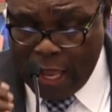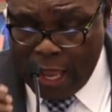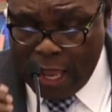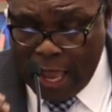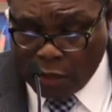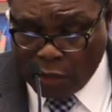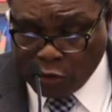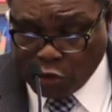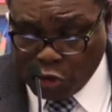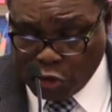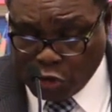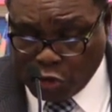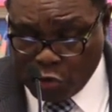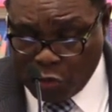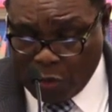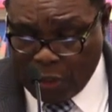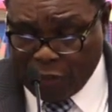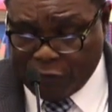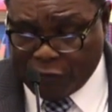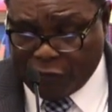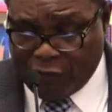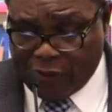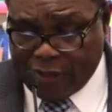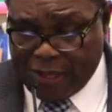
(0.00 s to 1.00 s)
how to do
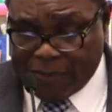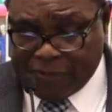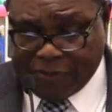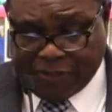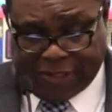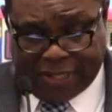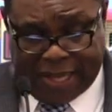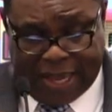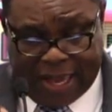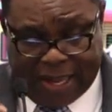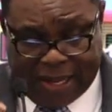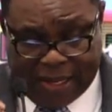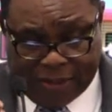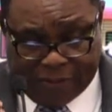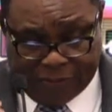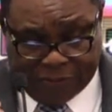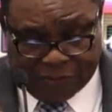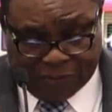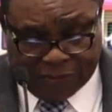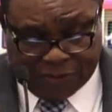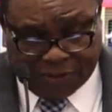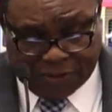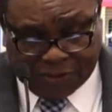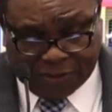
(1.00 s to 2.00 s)
it for
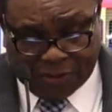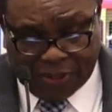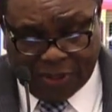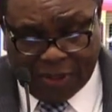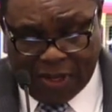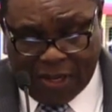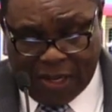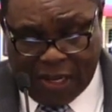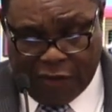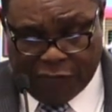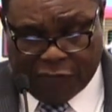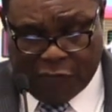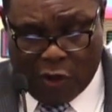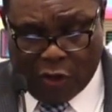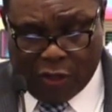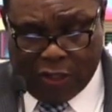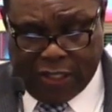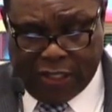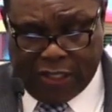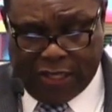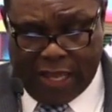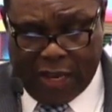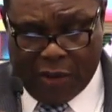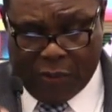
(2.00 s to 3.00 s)
themselves if
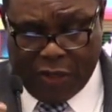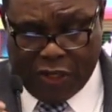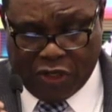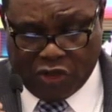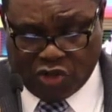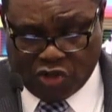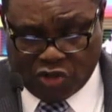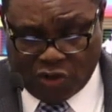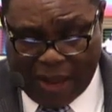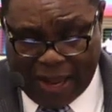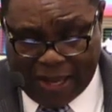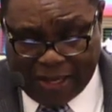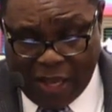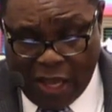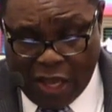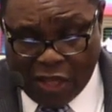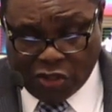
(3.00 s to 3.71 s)
only they will try.